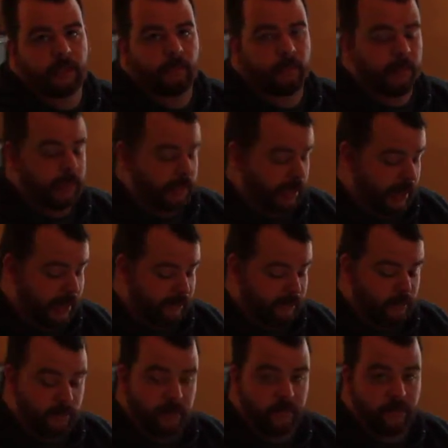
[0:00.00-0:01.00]
but I have
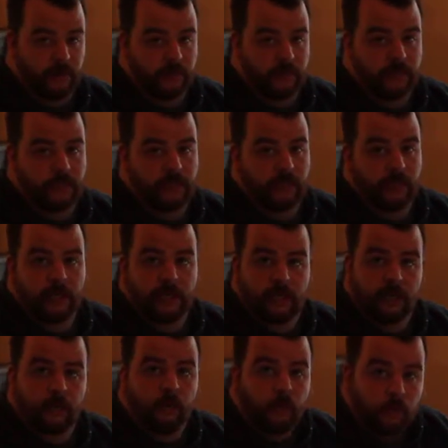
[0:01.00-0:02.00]
to reverse the
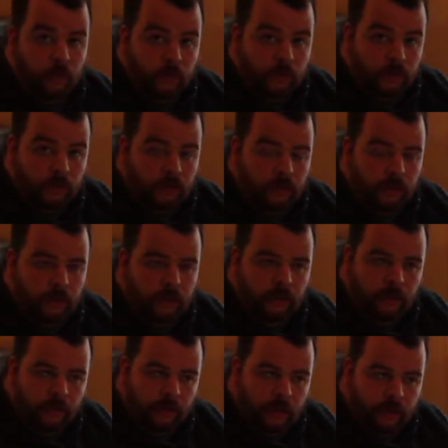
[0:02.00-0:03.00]
order
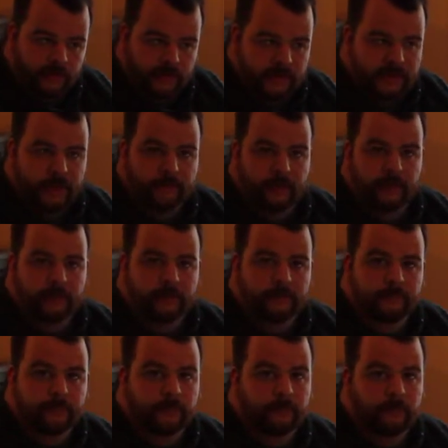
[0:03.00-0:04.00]
of assembly
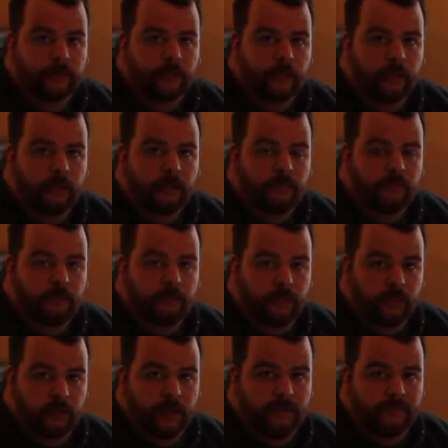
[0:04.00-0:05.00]
from
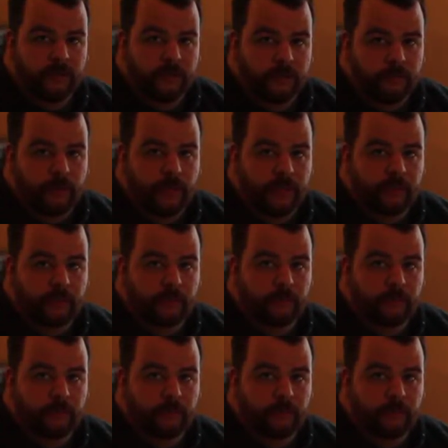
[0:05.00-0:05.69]
your left to your right.